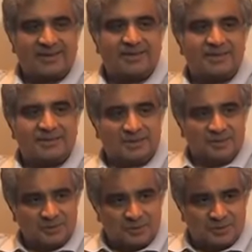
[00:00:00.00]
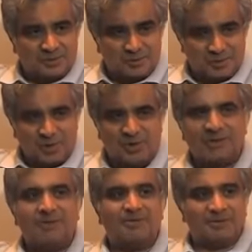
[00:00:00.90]
So you have to, you have to draw
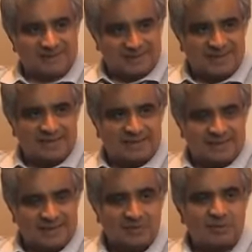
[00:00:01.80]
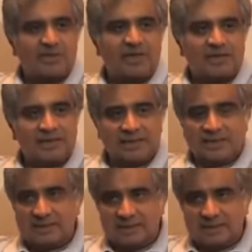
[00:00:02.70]
them out and see what they are thinking,